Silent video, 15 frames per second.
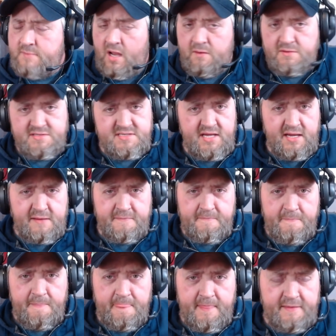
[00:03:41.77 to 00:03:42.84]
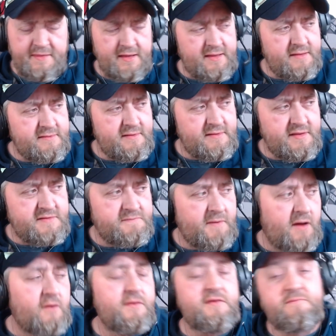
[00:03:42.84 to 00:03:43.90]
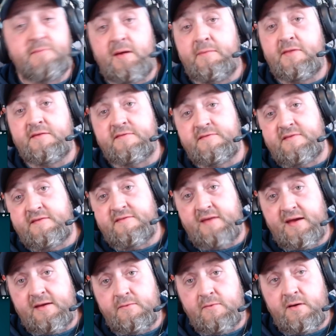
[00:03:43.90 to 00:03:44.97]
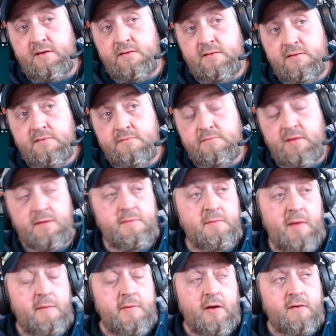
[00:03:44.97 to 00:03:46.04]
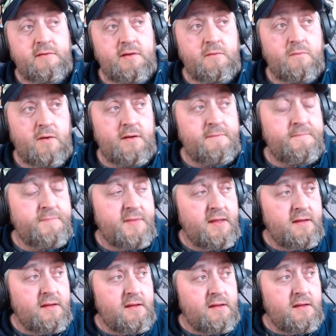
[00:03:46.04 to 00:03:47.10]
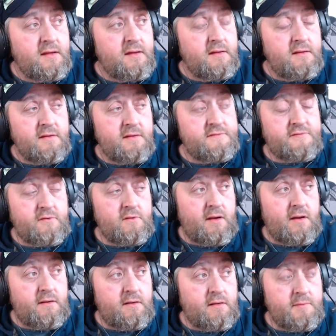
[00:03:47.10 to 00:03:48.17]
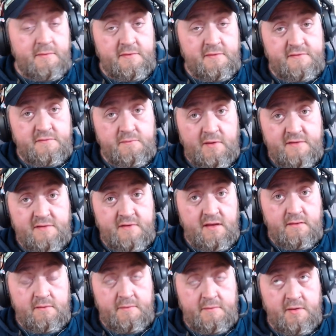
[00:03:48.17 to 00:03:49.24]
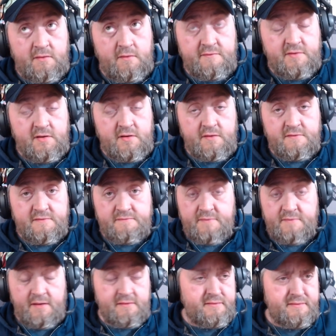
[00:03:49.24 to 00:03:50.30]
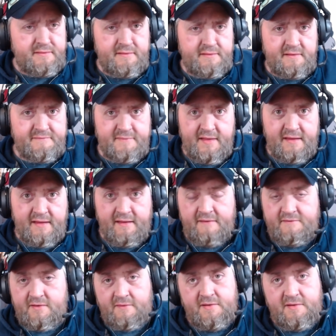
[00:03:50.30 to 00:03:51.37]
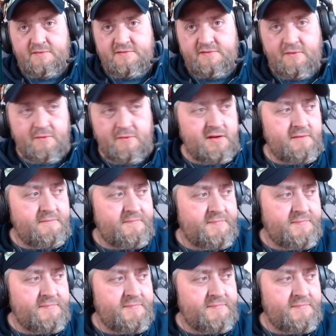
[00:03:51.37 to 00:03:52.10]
We'll see. I think maybe this is the second one. Maybe I only did one. Screw, I don't know. Maybe this is Wednesday. I mean, who even knows? I have no idea what's going on.